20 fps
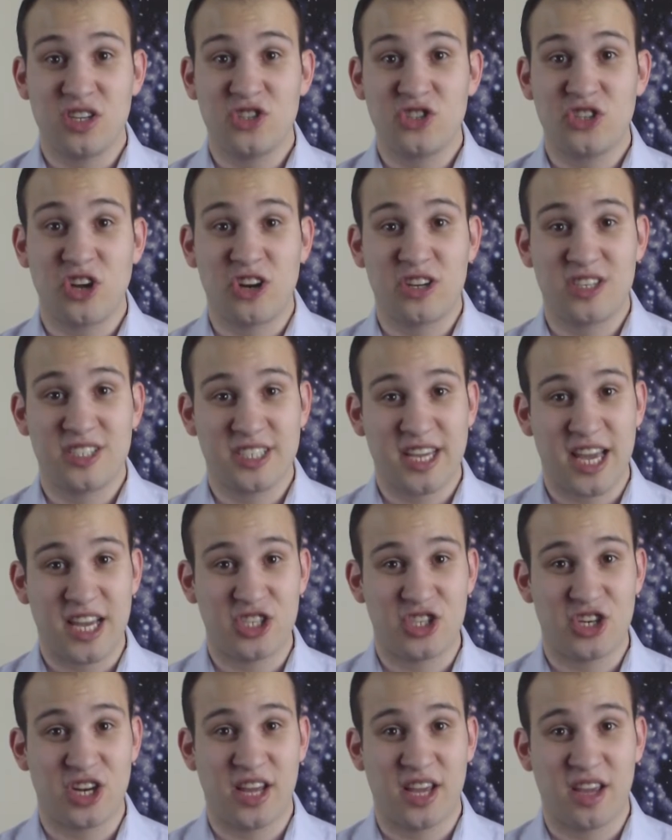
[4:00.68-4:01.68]
start
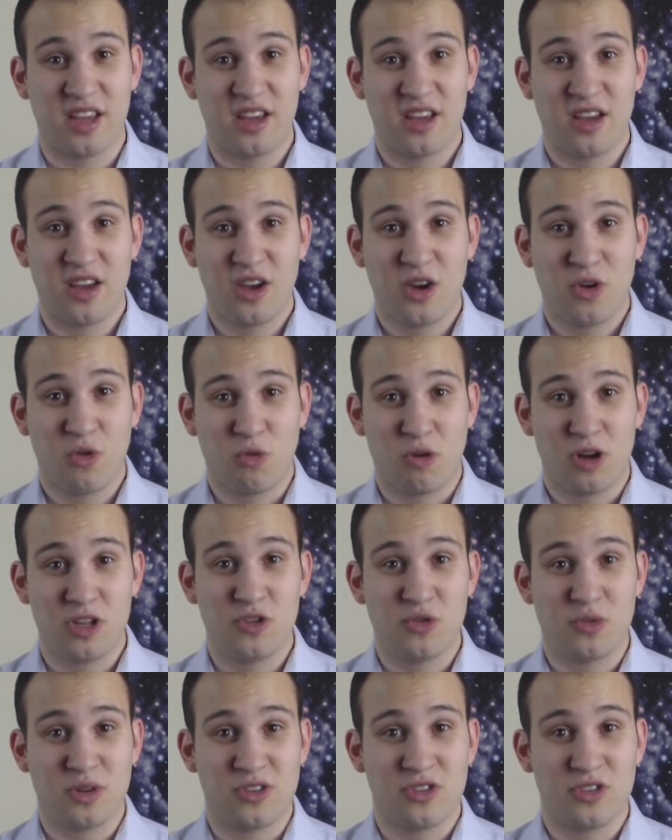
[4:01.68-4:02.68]
scheduling what you
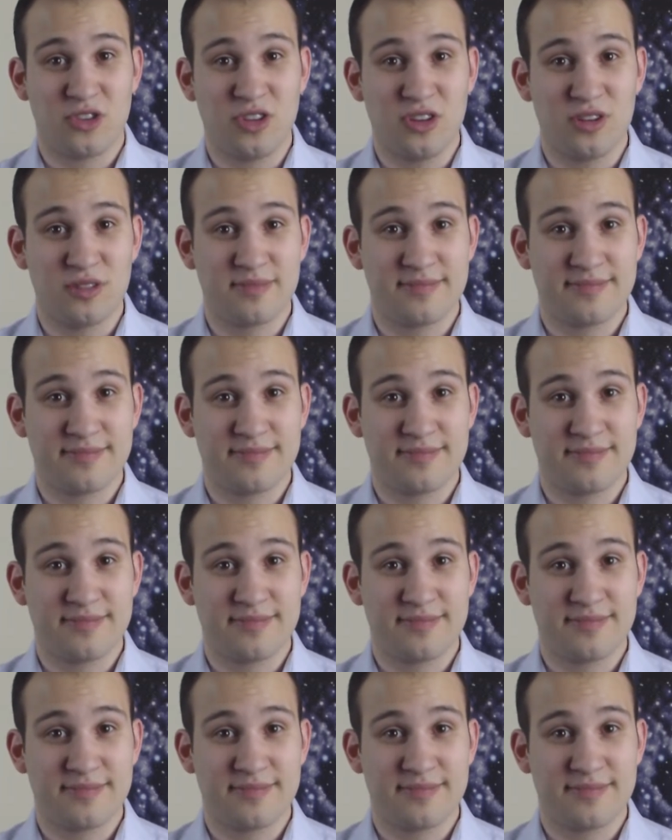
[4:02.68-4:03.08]
want to do.